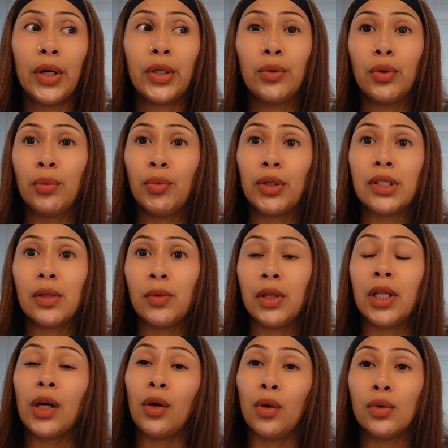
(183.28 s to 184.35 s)
you would put something
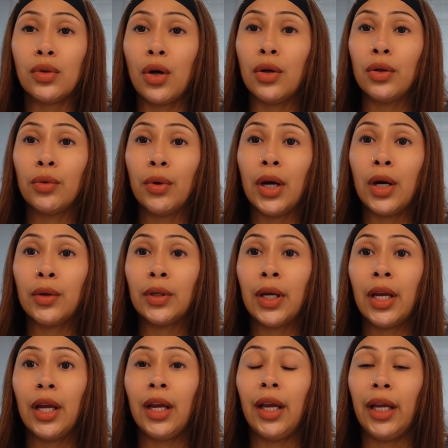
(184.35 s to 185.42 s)
that goes on the ground
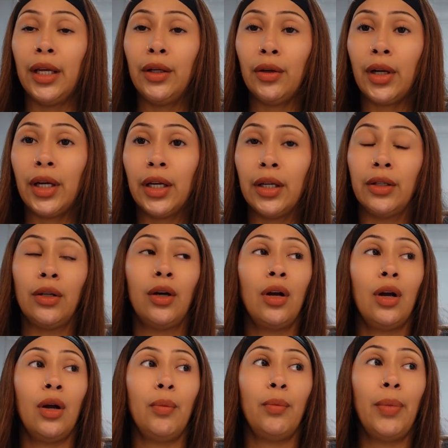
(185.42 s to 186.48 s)
in your hand,
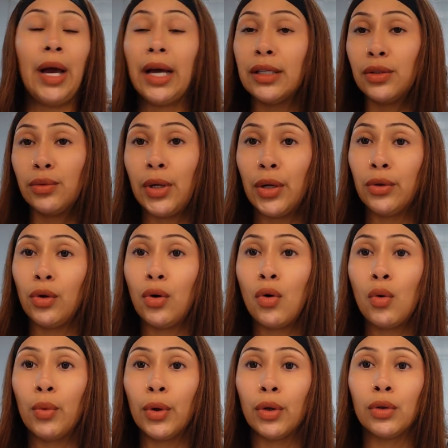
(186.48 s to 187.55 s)
pass around the whole
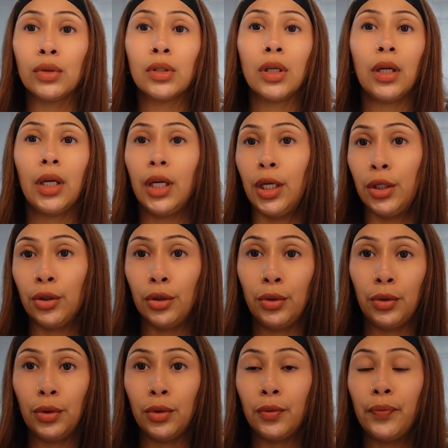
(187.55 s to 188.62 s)
world in your
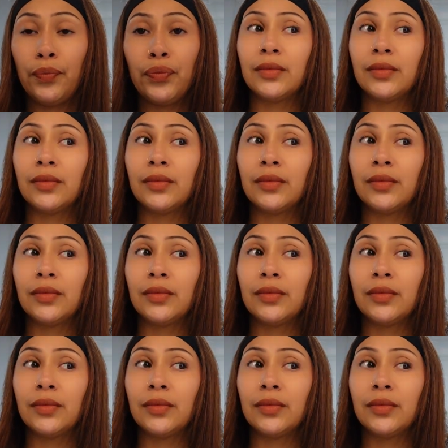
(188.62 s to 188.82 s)
nunu.